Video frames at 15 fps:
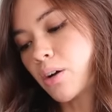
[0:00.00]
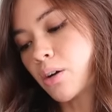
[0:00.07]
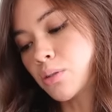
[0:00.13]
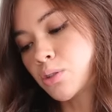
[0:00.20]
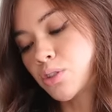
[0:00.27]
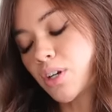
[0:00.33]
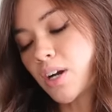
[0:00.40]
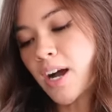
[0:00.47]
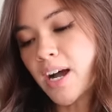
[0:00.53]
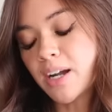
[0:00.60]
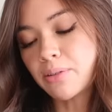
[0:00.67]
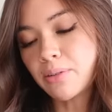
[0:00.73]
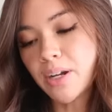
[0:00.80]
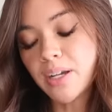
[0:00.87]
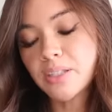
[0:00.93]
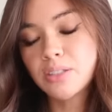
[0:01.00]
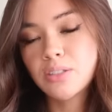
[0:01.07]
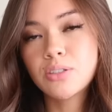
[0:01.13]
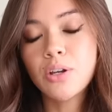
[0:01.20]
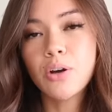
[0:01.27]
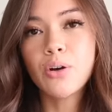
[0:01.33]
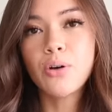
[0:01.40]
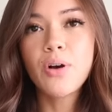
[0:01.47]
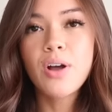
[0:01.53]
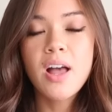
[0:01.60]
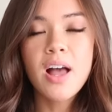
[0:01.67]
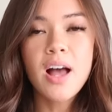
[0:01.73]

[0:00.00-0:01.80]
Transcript: ultra high rise so